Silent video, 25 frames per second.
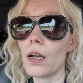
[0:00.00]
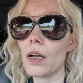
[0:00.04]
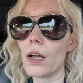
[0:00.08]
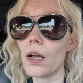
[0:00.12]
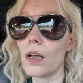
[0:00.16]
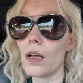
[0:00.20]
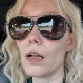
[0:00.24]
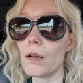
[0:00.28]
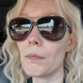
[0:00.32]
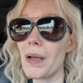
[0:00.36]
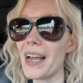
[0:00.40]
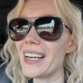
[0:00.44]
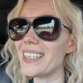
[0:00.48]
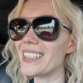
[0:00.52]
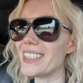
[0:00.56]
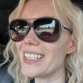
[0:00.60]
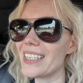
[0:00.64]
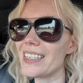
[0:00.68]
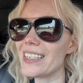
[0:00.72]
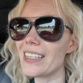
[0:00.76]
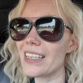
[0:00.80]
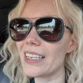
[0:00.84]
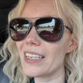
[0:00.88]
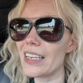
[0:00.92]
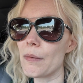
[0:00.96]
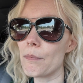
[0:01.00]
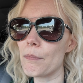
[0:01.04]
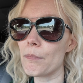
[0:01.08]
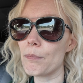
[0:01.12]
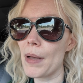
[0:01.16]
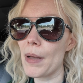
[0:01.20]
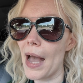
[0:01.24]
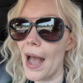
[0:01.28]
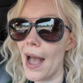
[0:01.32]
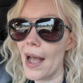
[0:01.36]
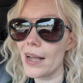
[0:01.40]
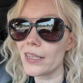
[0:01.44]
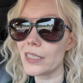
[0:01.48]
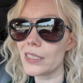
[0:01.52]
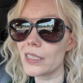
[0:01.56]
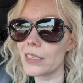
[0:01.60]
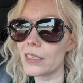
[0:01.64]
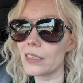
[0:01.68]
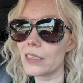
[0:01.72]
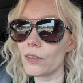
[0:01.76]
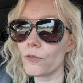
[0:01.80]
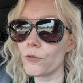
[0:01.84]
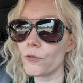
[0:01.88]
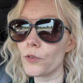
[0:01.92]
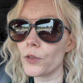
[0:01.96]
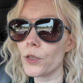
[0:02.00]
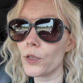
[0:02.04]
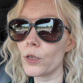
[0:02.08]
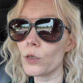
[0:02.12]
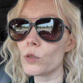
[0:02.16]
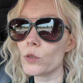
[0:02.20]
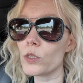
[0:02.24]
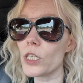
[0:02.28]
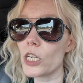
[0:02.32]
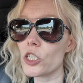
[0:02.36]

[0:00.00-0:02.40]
I didn't get bats for those.